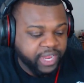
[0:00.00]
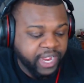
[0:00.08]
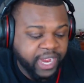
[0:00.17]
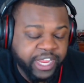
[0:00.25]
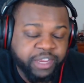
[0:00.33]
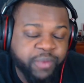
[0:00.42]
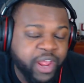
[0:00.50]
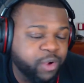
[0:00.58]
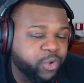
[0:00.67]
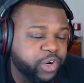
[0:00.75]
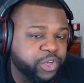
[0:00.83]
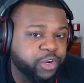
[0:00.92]
I am
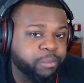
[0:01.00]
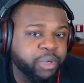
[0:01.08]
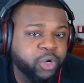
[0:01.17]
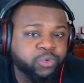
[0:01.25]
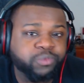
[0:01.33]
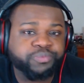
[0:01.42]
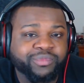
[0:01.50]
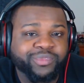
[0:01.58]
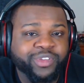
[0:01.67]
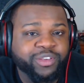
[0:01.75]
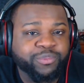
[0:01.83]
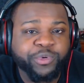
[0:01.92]
now on your boat.
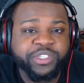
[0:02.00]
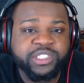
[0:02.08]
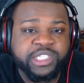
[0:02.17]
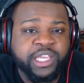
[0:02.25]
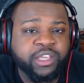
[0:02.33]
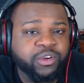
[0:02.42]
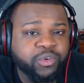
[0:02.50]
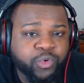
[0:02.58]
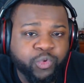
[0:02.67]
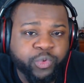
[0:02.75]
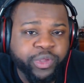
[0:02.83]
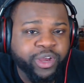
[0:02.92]
If we sink,
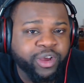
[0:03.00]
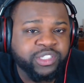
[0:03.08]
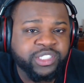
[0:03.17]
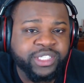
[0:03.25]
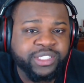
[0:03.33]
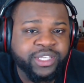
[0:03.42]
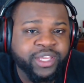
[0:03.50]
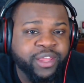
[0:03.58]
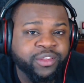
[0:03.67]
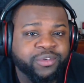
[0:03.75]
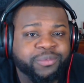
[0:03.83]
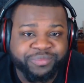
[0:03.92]
we all sink together.